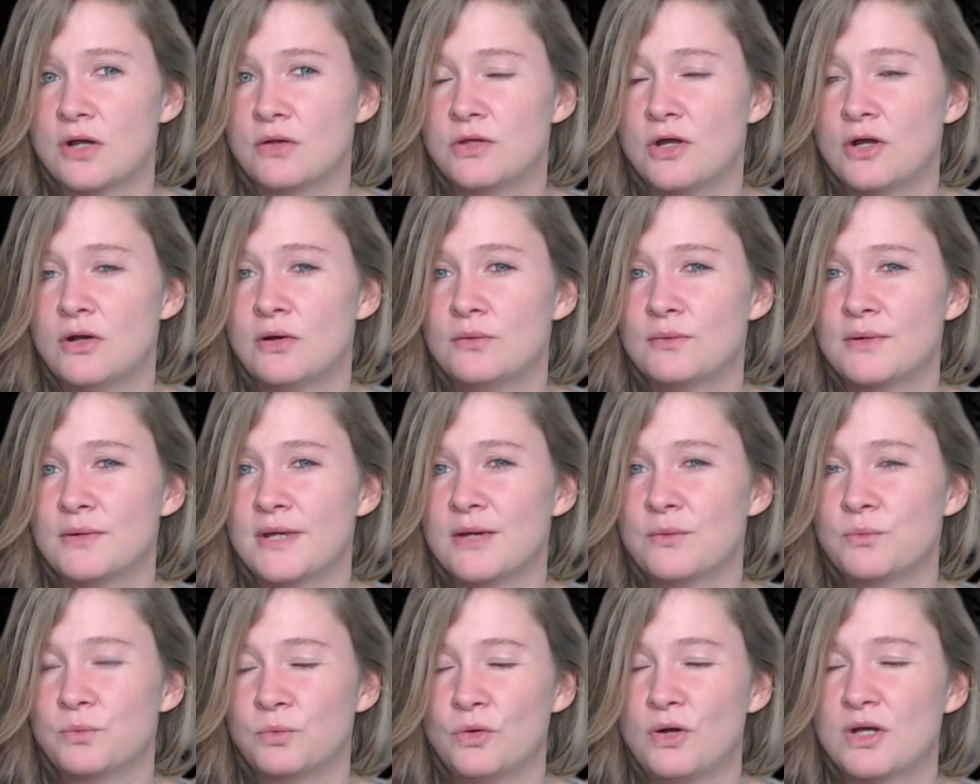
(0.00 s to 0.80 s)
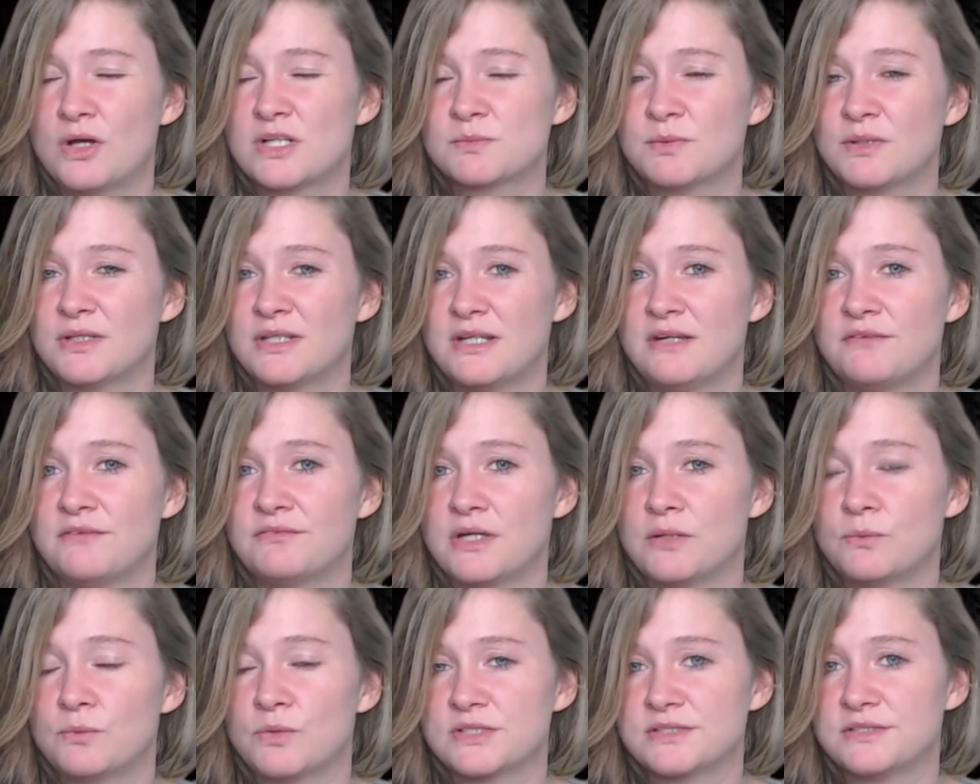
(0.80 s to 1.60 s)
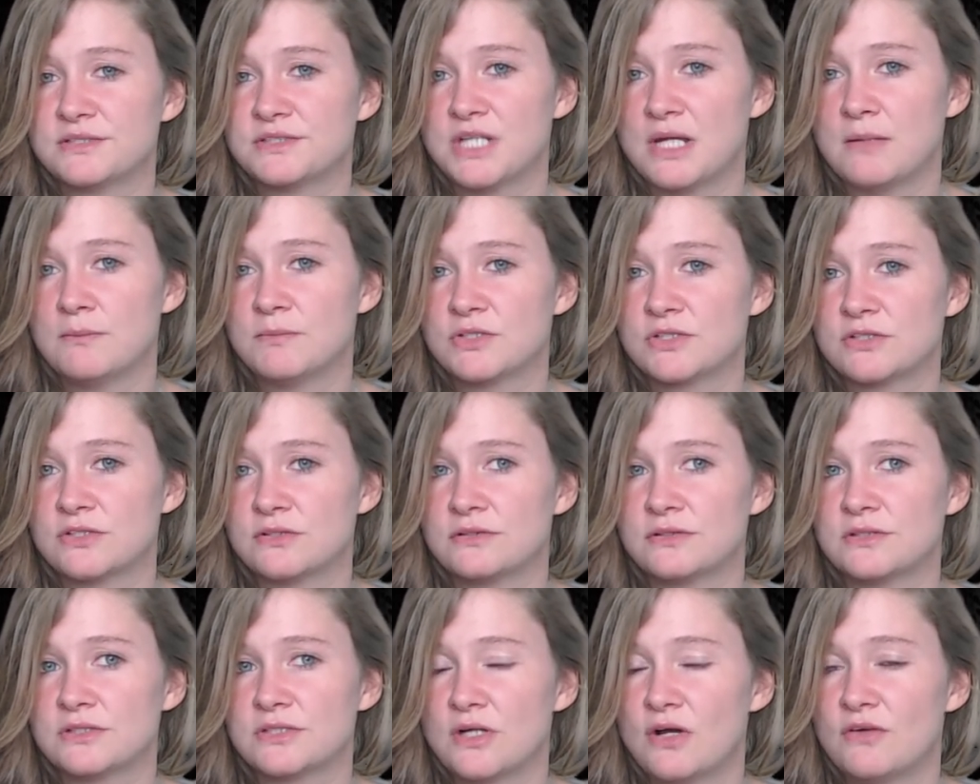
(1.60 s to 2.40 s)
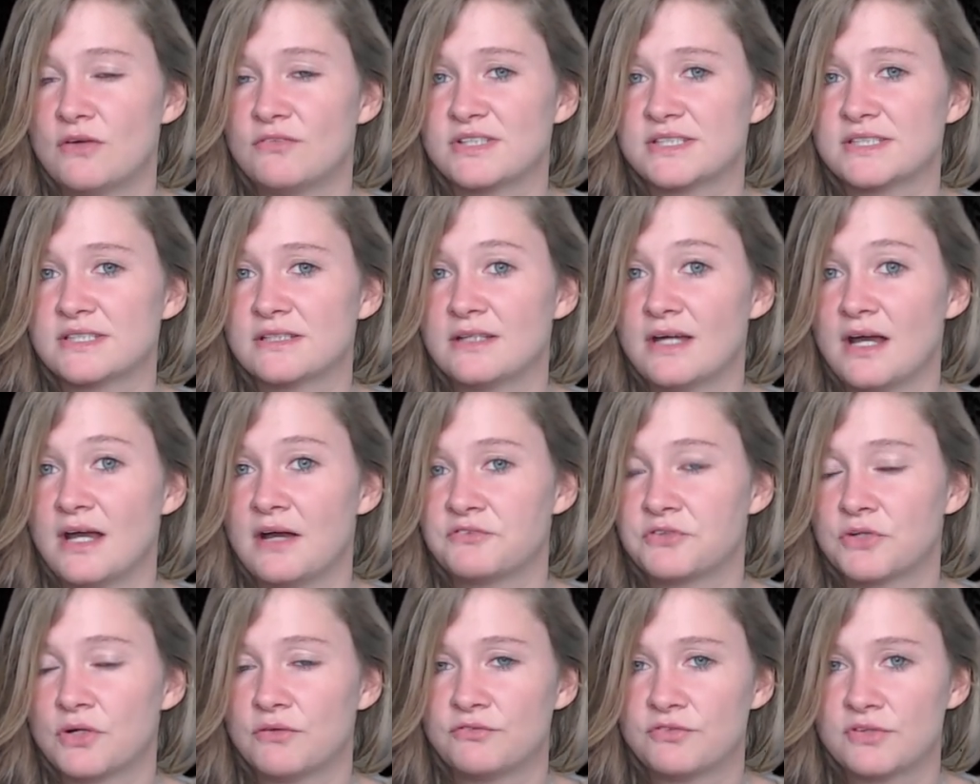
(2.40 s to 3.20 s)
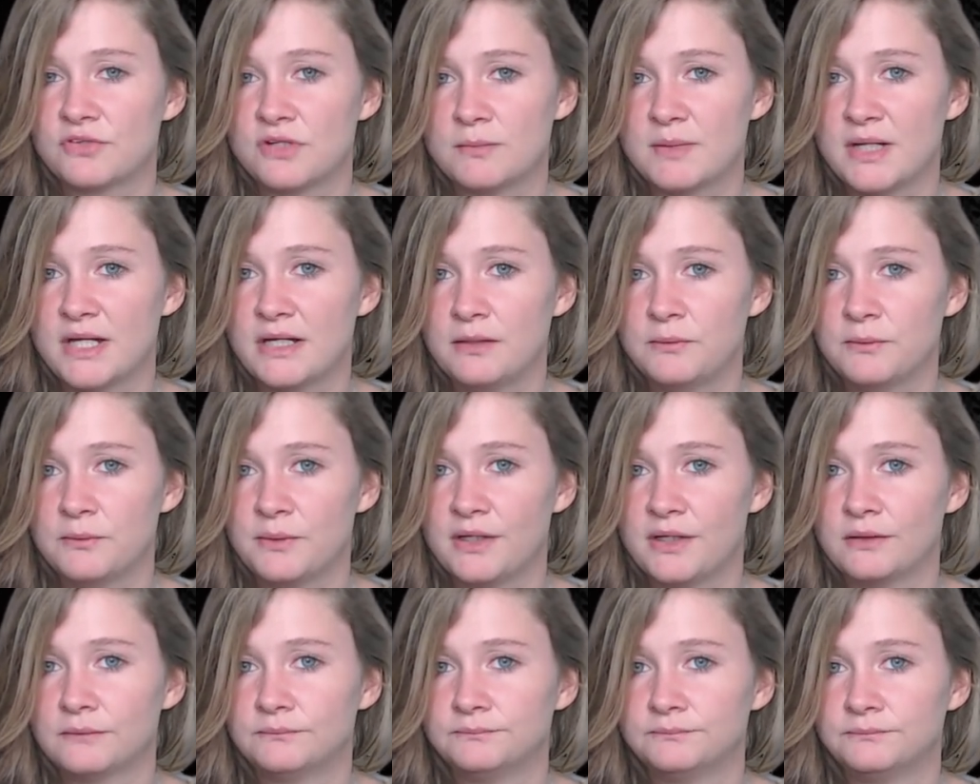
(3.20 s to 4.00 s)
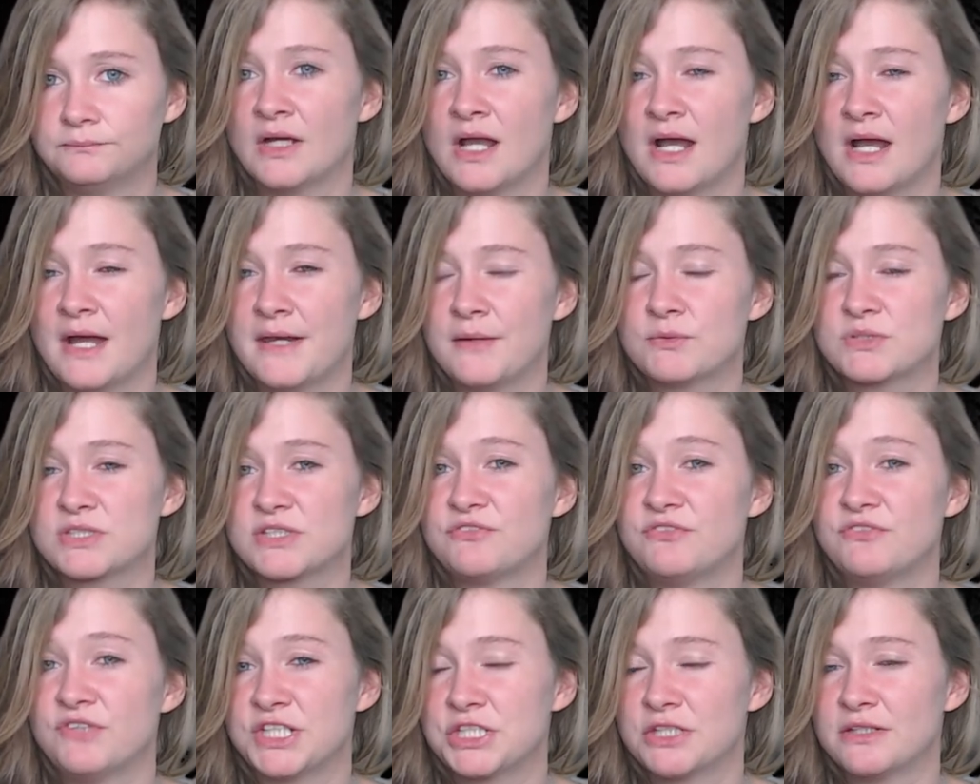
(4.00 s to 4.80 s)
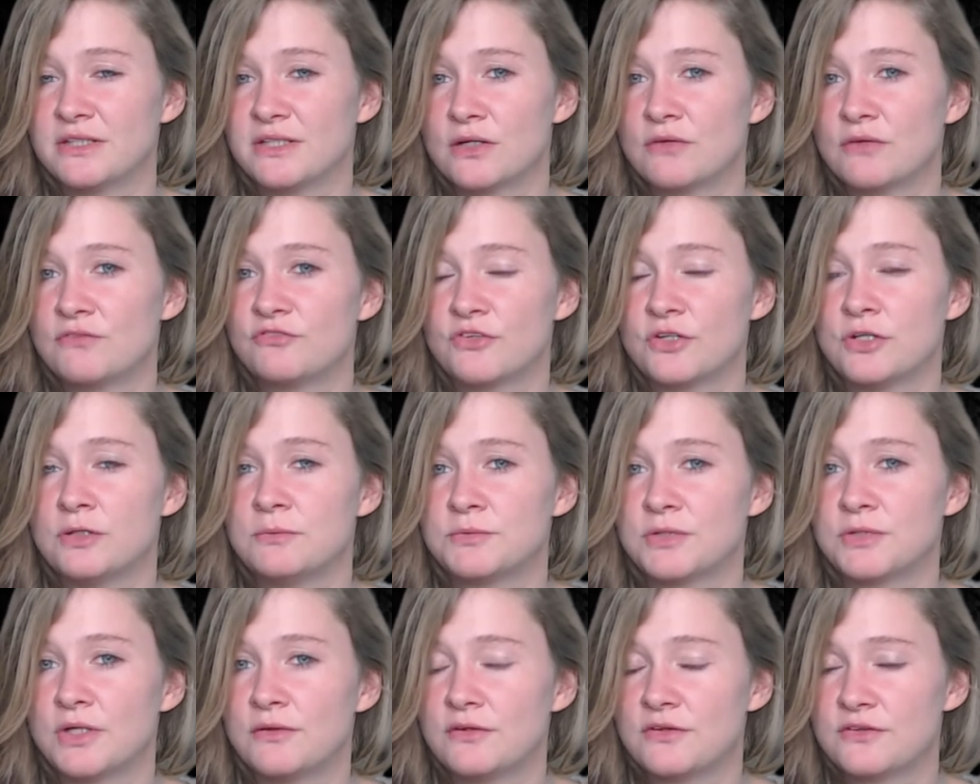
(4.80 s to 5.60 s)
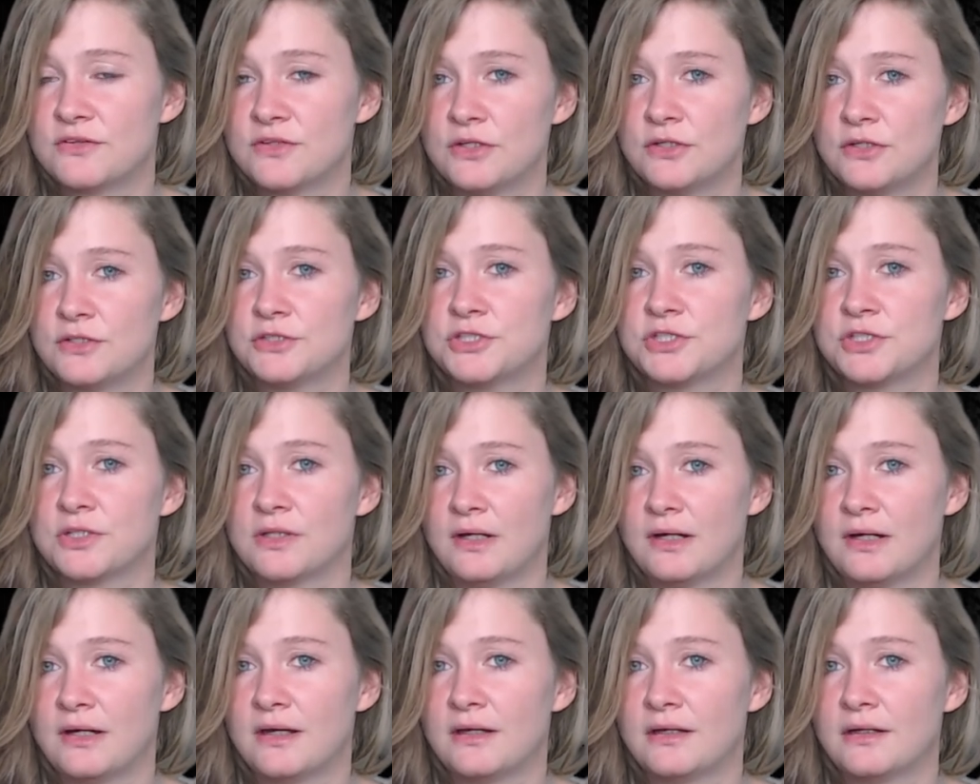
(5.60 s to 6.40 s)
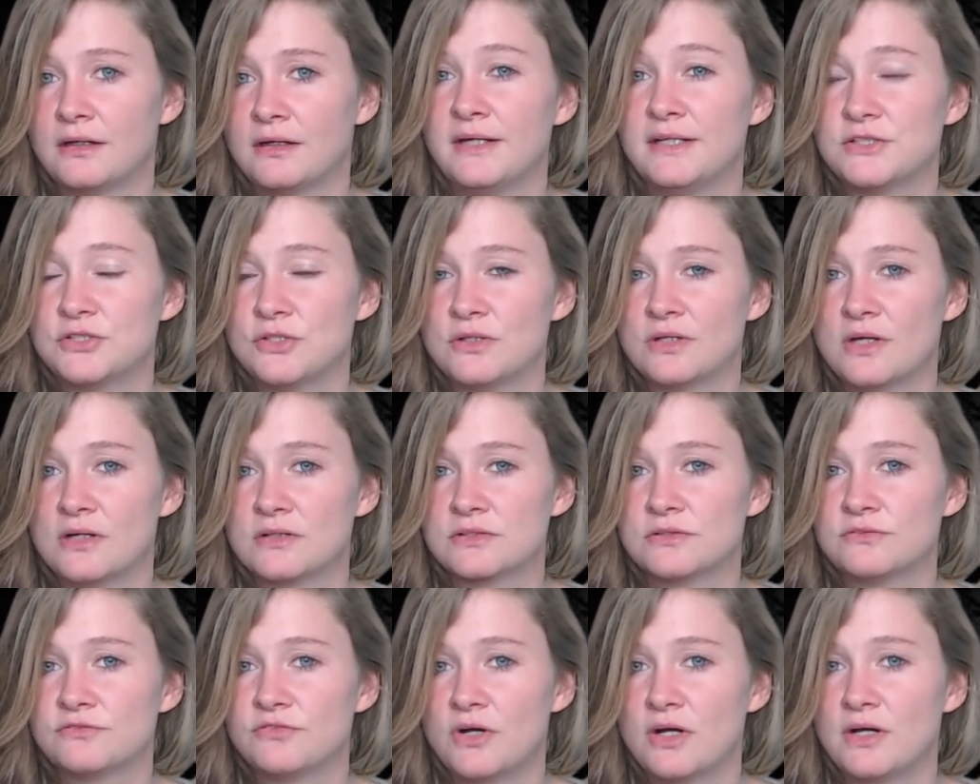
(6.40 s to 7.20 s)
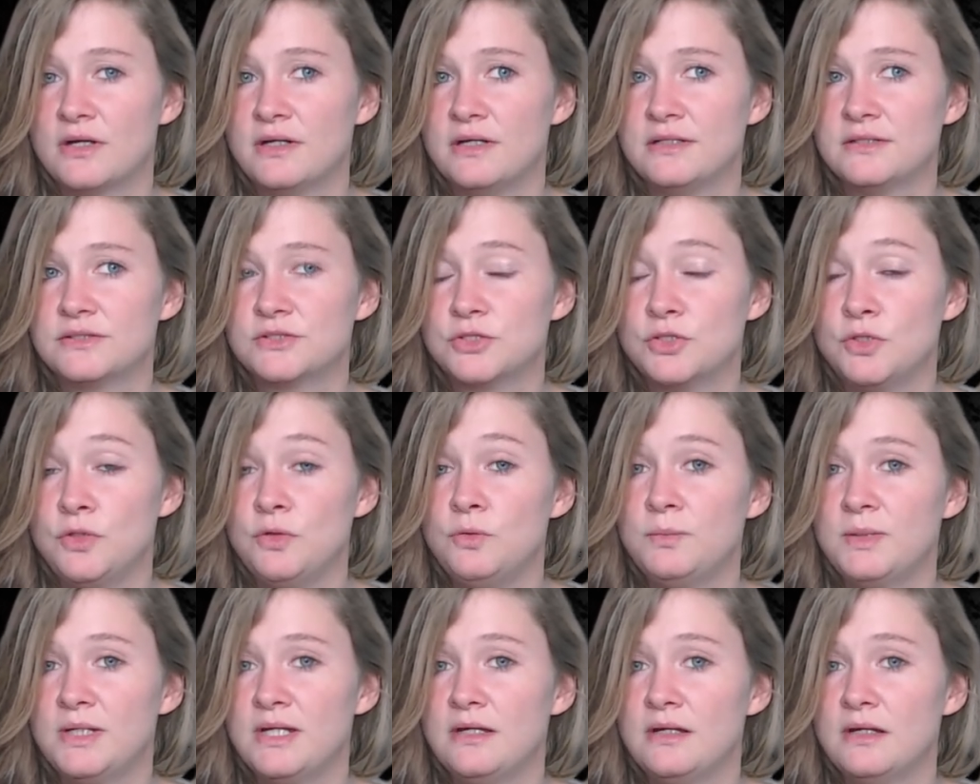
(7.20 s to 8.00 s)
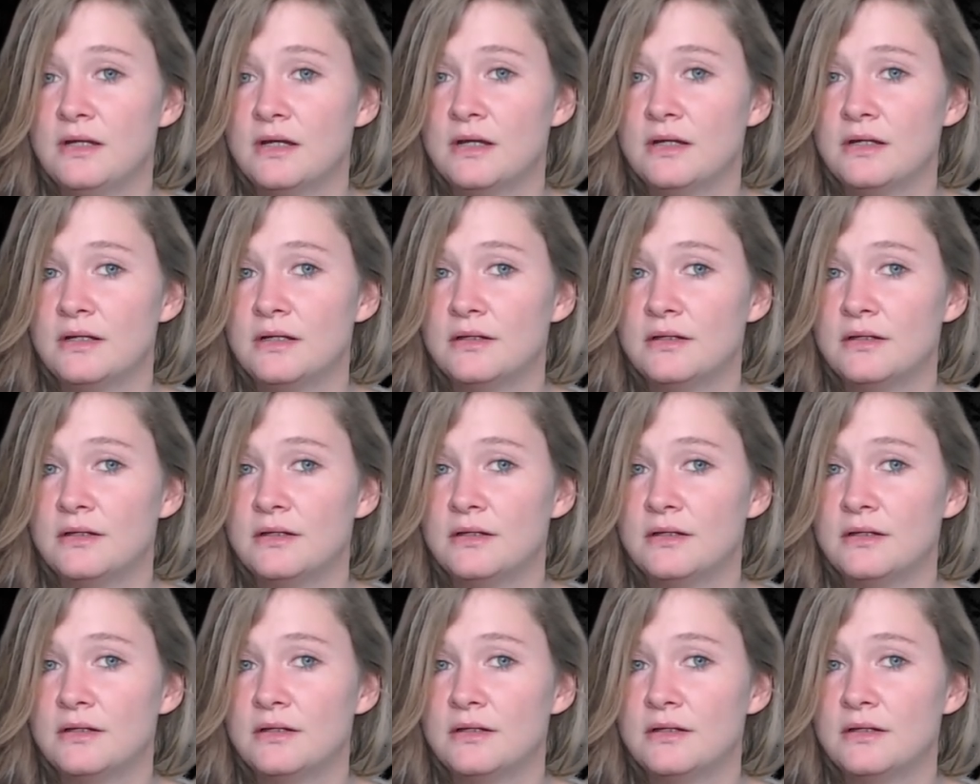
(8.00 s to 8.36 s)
although it was believed that it was the Jamisons. Obviously, they have to confirm it anyway. And it was officially confirmed on the 3rd of July in 2014 to be